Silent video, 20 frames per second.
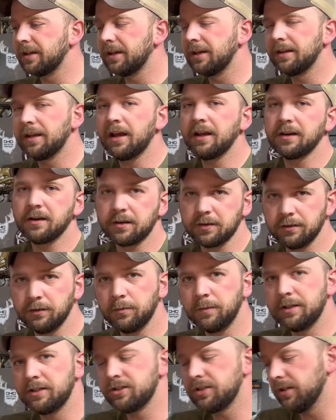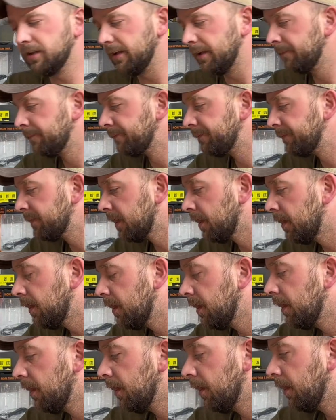and I got a little bit chilly.
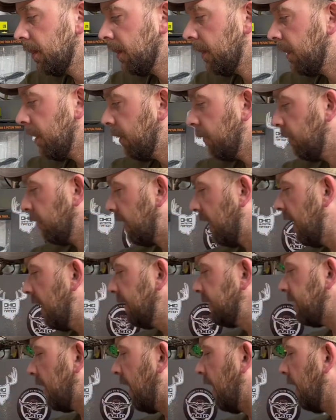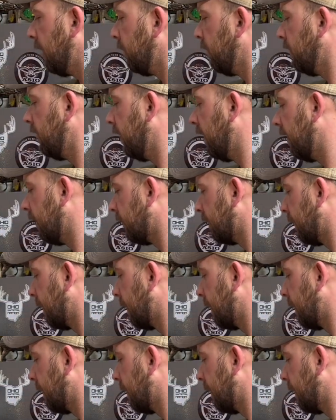Well, guys, I will